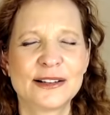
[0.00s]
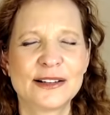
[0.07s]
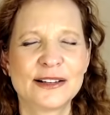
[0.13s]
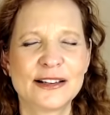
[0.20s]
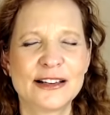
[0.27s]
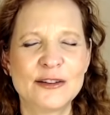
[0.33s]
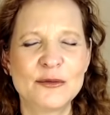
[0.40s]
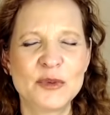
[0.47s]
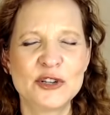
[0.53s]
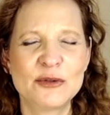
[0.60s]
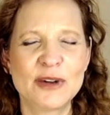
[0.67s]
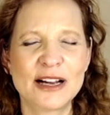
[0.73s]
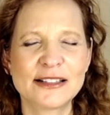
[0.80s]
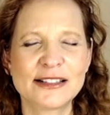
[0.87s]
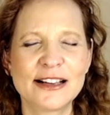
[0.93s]
And when you
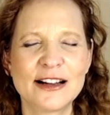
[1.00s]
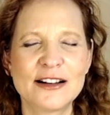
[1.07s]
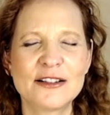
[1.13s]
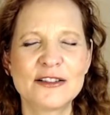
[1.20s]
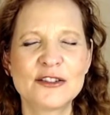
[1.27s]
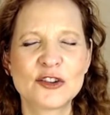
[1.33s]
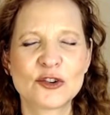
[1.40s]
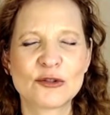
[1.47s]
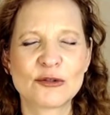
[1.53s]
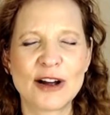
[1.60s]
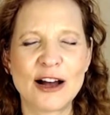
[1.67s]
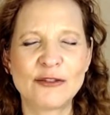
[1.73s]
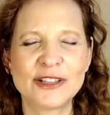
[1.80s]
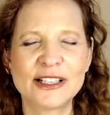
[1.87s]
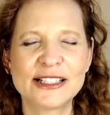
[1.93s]
exhale,
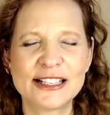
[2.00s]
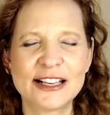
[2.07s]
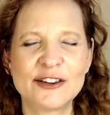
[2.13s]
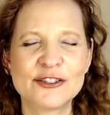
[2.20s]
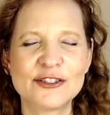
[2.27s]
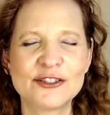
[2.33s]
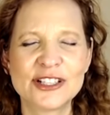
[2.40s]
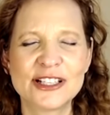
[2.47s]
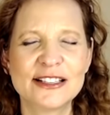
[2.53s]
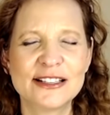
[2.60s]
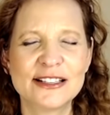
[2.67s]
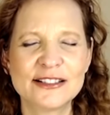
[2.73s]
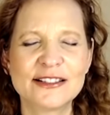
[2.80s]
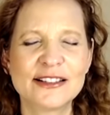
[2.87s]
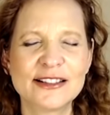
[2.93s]
ground this energy
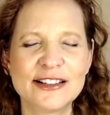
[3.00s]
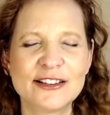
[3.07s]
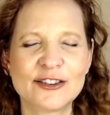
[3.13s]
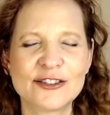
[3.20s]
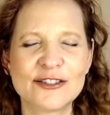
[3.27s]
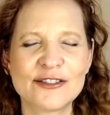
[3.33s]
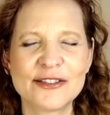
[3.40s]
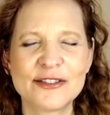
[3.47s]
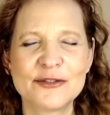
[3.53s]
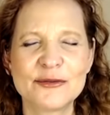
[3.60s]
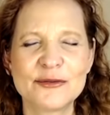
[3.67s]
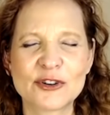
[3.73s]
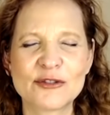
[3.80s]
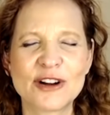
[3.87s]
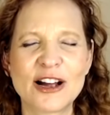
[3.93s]
into the earth. You are
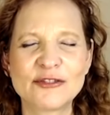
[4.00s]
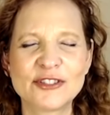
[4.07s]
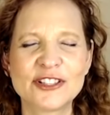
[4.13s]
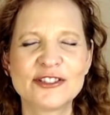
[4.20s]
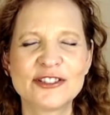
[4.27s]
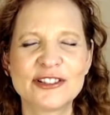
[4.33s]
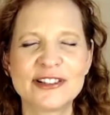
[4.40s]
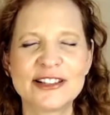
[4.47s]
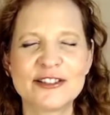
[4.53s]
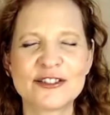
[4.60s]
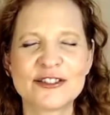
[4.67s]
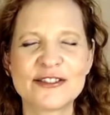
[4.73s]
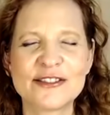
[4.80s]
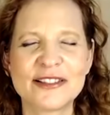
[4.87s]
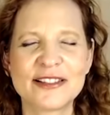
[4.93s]
grounded to the earth.